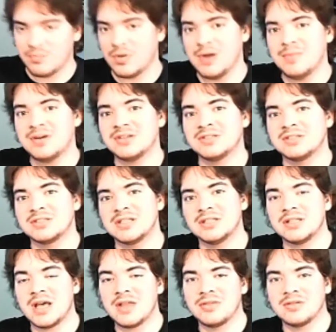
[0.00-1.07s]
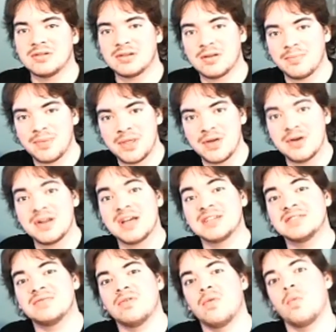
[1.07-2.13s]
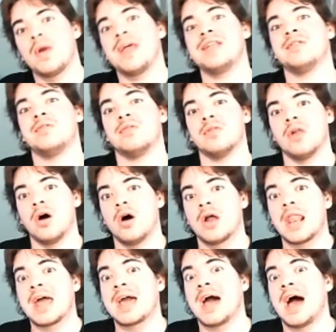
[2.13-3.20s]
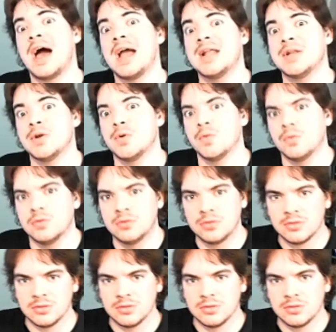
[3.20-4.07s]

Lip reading: pretty much sits at their computer desk for way too long, like I do.